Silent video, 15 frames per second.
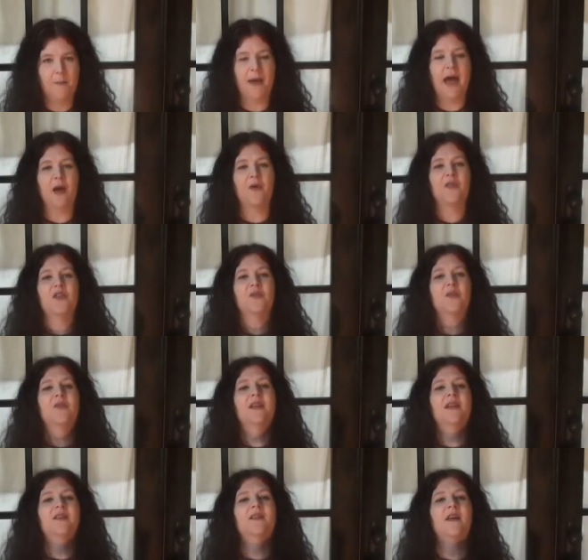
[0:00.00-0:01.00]
Back when this
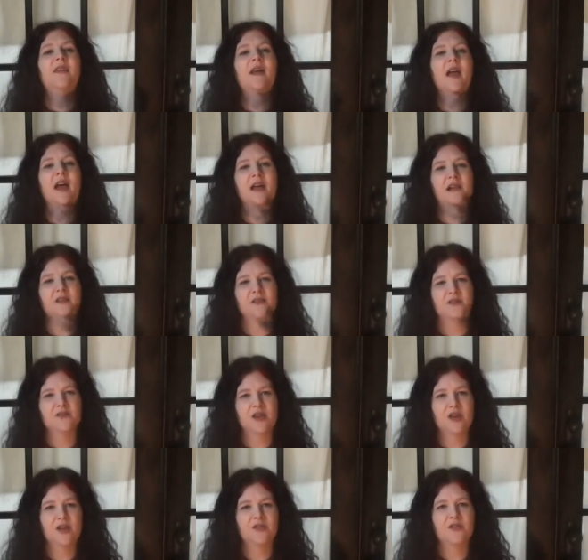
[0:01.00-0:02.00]
movie lived on the
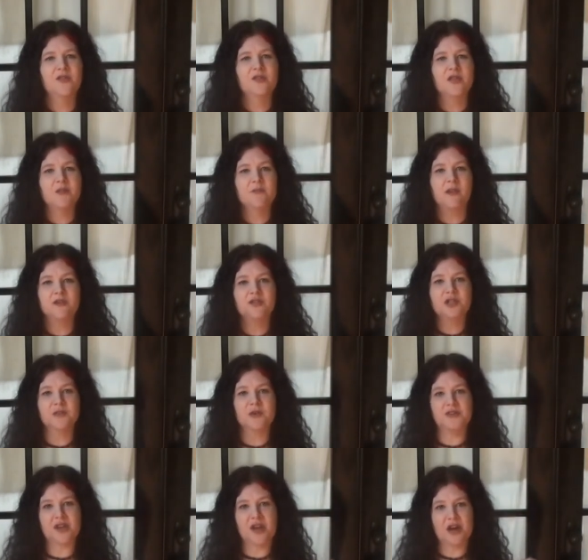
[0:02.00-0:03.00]
edge, to the
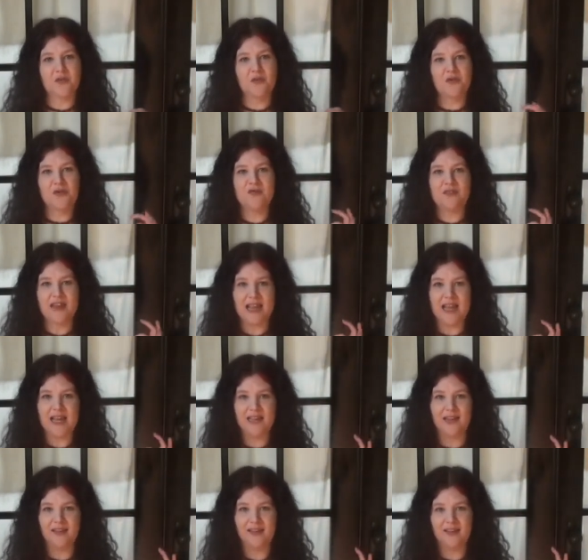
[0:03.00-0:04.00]
tumultuous and groovy
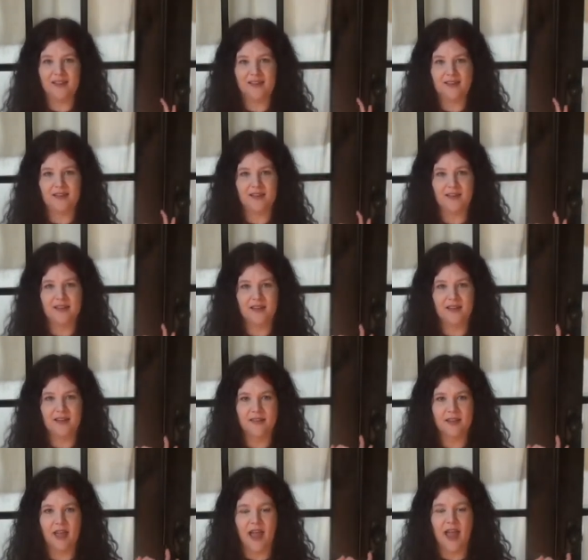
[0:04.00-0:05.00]
late
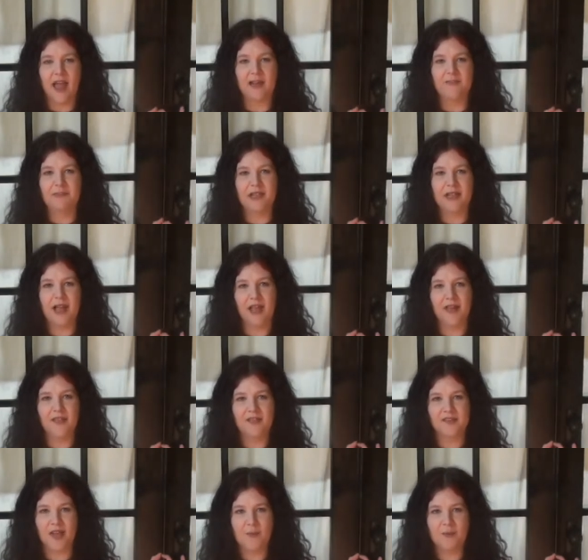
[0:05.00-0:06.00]
1960s, and play
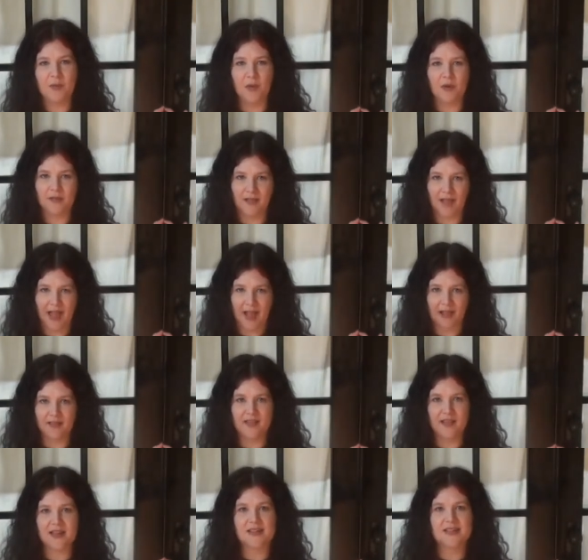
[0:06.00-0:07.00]
in the zombie wonderland
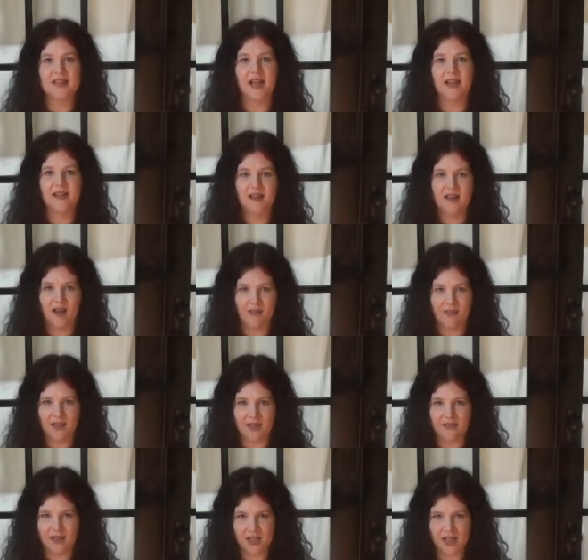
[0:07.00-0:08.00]
that is Night of the
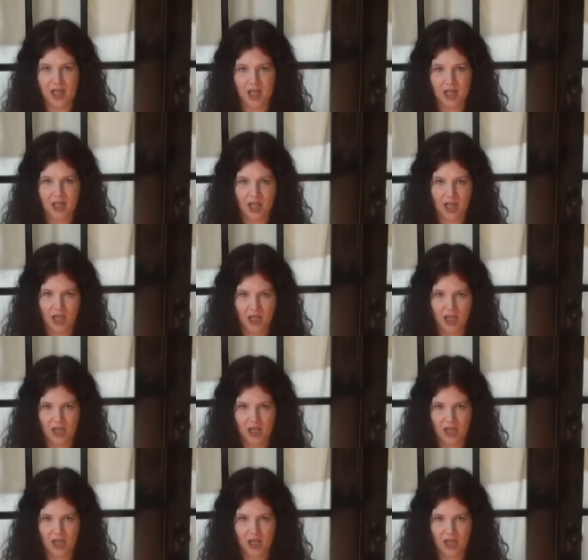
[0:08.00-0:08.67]
Living Dead.